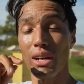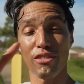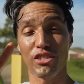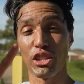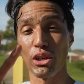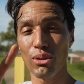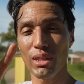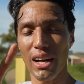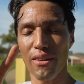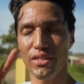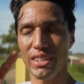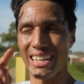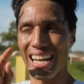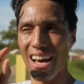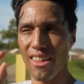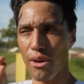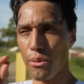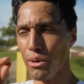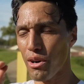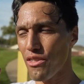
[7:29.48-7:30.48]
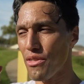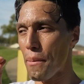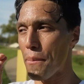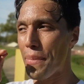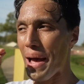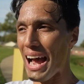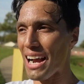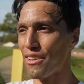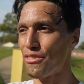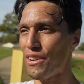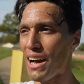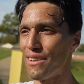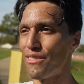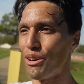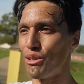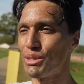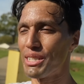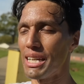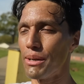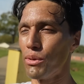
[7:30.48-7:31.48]
have 2 left, and now that we're on the back
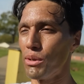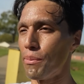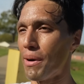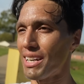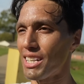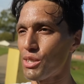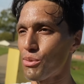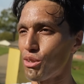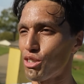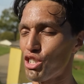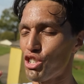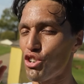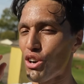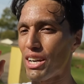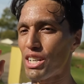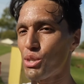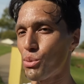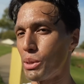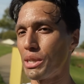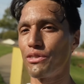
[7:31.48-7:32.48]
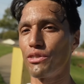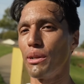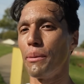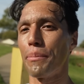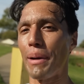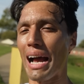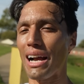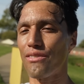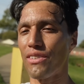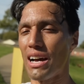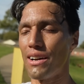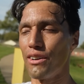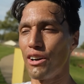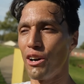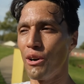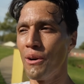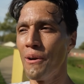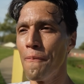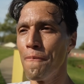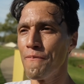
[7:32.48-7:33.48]
5-0 tip, we might as well just try switch flip back
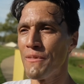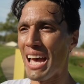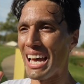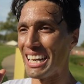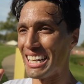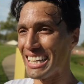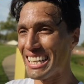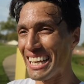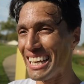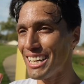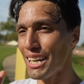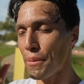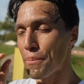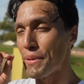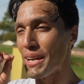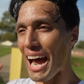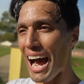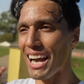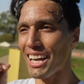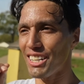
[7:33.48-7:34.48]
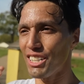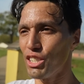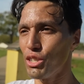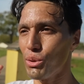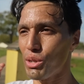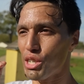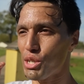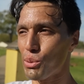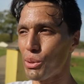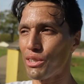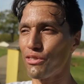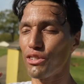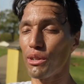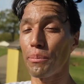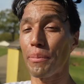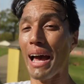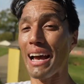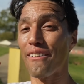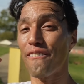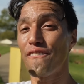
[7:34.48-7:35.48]
5-0. And again, I'm not gonna do a switch
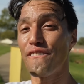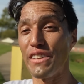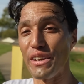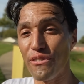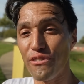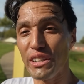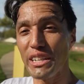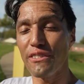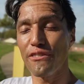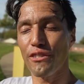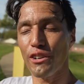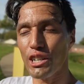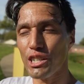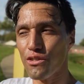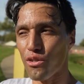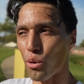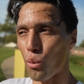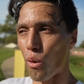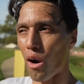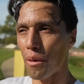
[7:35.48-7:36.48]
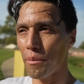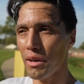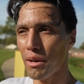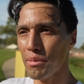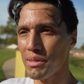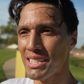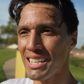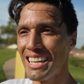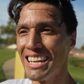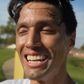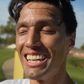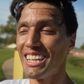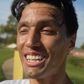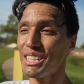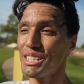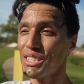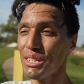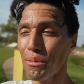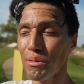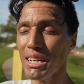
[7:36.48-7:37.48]
flip back 50 first for warm-ups,
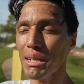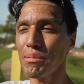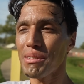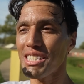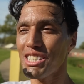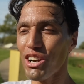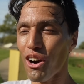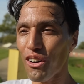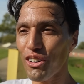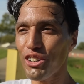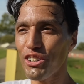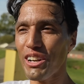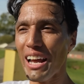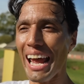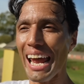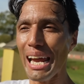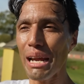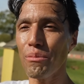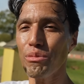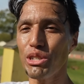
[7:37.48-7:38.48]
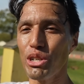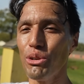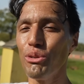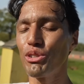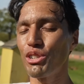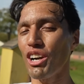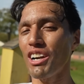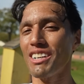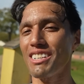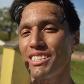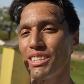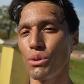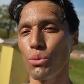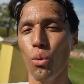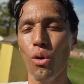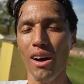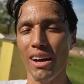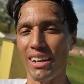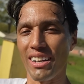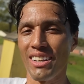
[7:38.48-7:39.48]
because sometimes it's harder to aim 2 trucks than
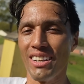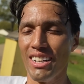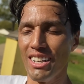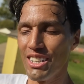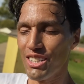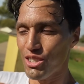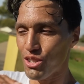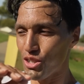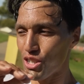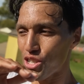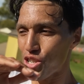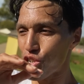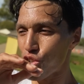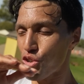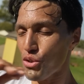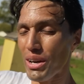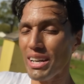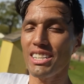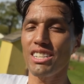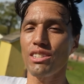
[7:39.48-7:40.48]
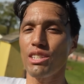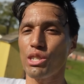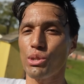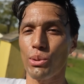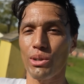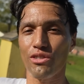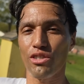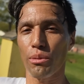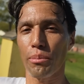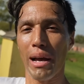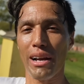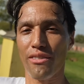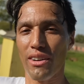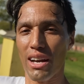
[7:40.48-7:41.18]
1. So just straight to the switch flip back